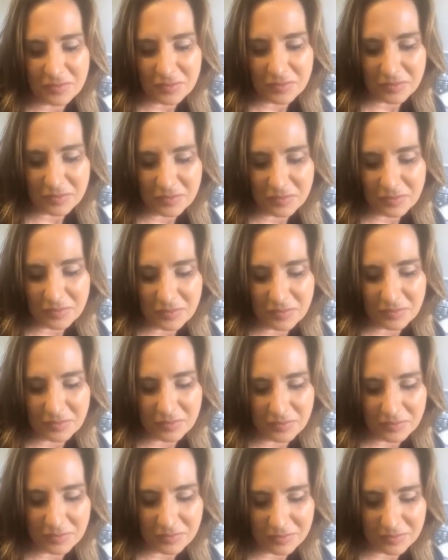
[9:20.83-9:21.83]

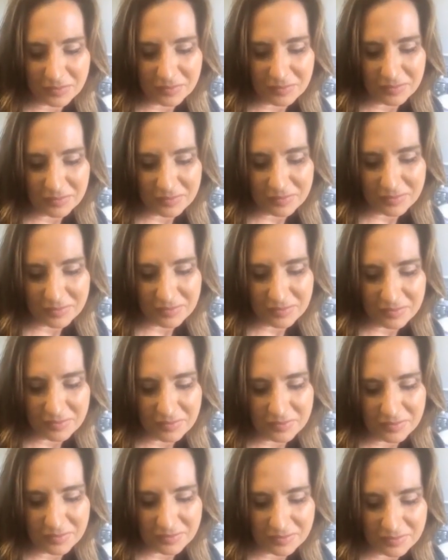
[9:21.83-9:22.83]

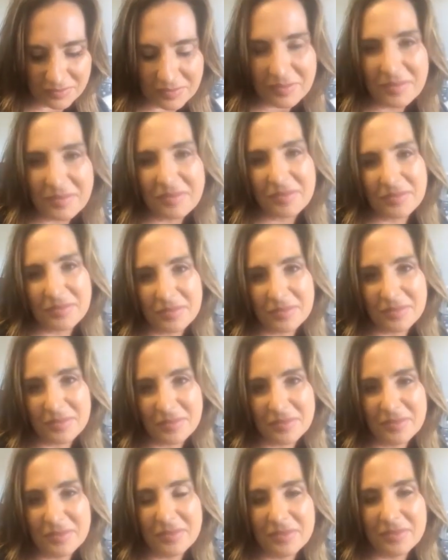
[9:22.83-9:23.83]

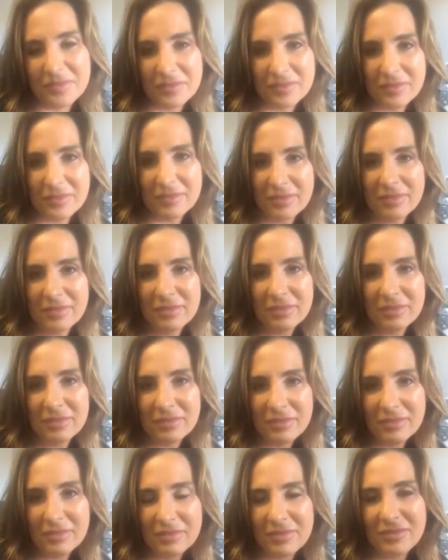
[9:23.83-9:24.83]

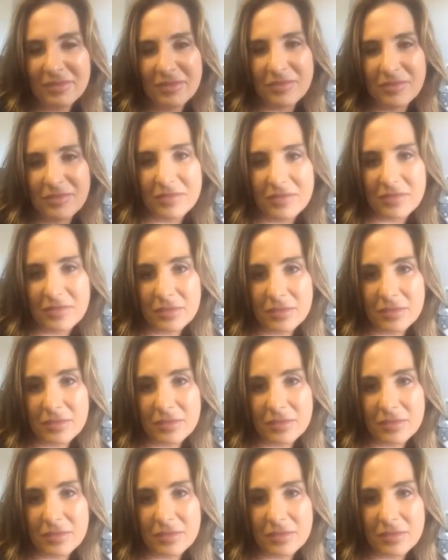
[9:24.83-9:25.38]
(silent)